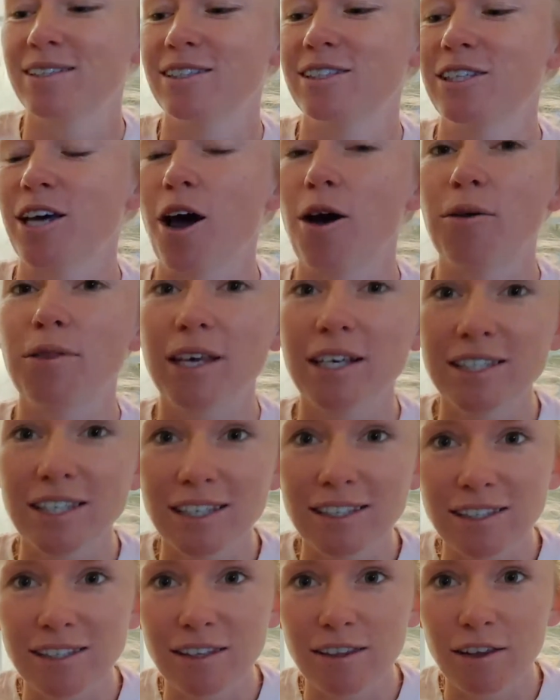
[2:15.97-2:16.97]
So this
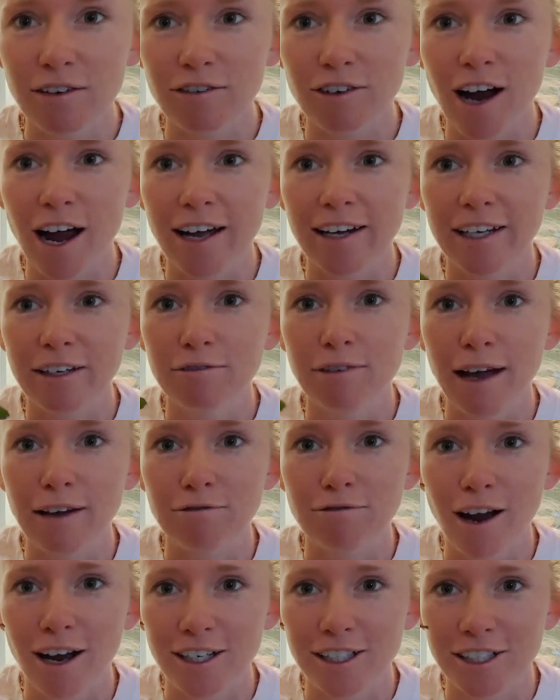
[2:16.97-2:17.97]
is the variety
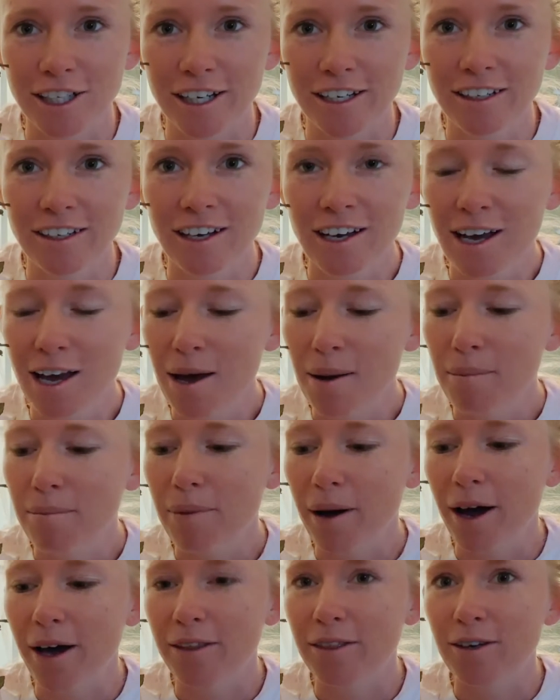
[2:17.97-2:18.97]
Red Russian,
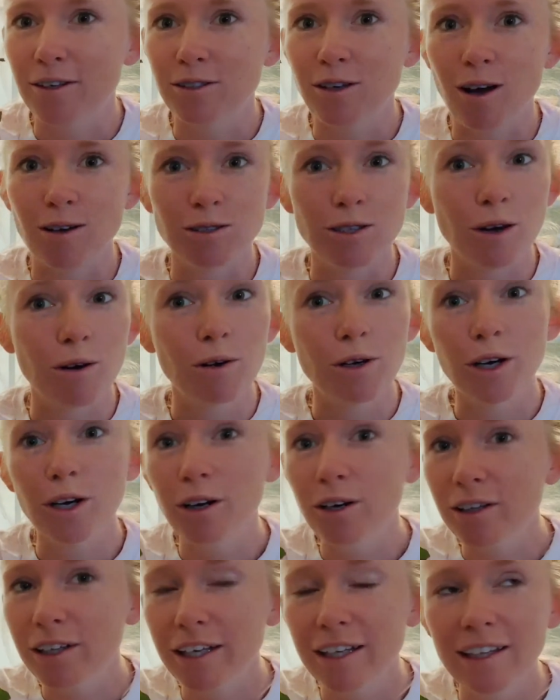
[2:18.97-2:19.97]
but there's also
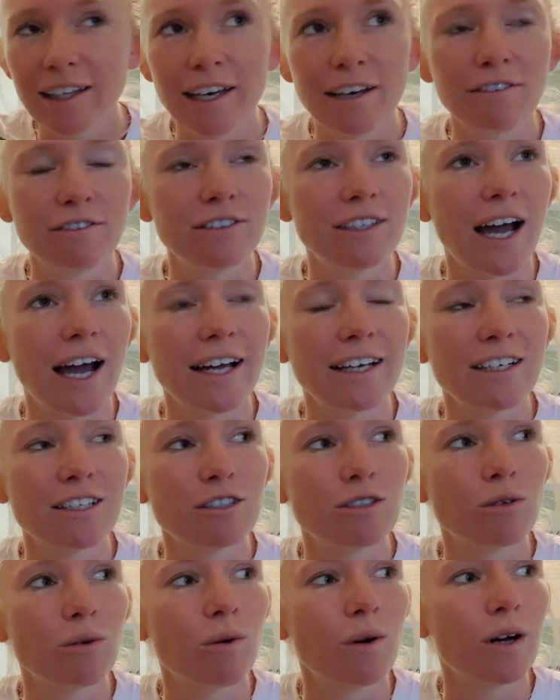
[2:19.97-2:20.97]
curly leaf,
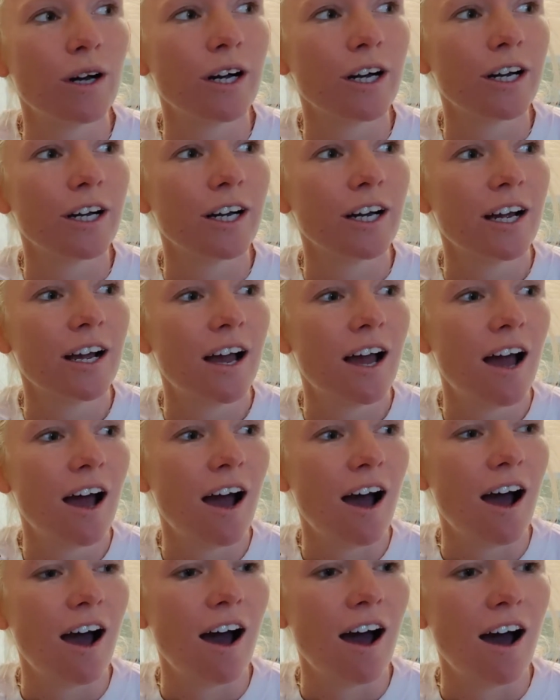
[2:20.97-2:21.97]
dinosaur.
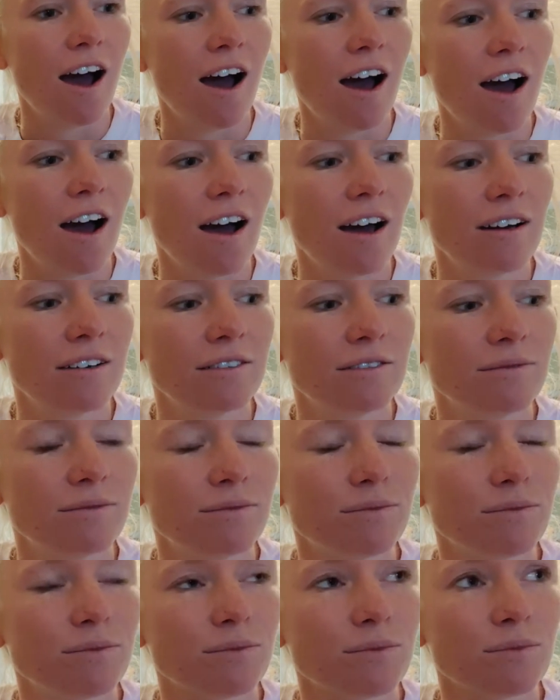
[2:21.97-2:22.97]
I
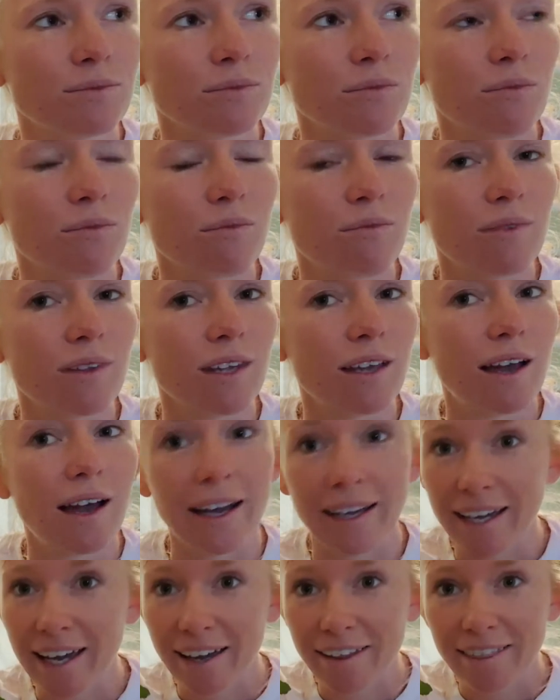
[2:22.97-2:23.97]

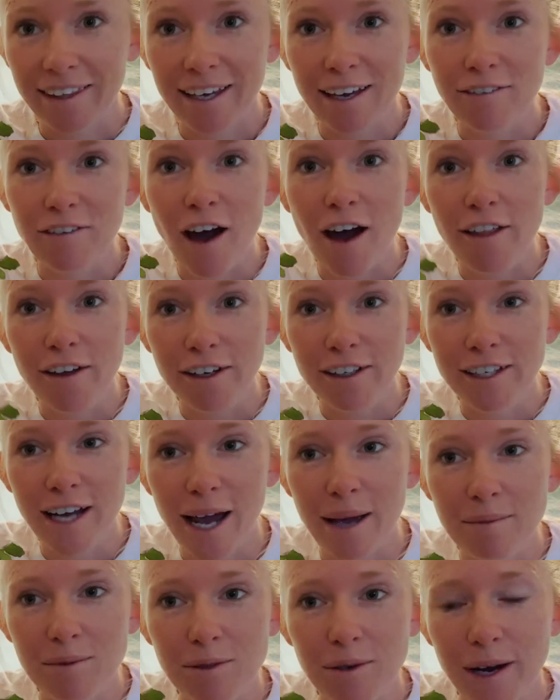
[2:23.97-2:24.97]
can't think of other
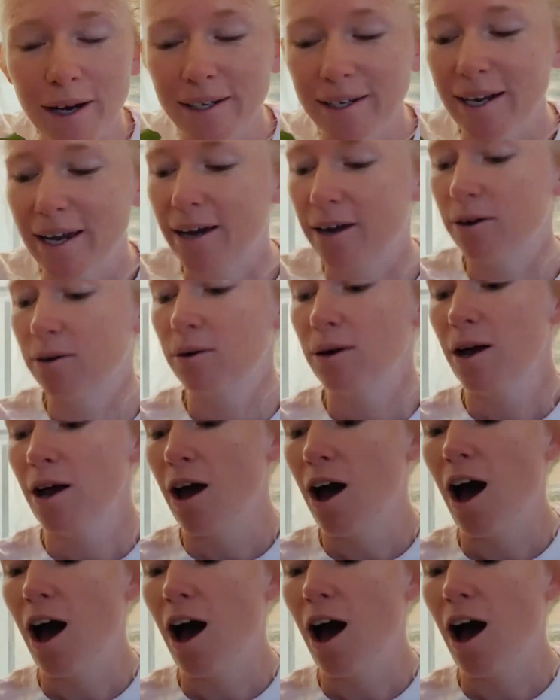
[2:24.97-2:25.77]
types right now.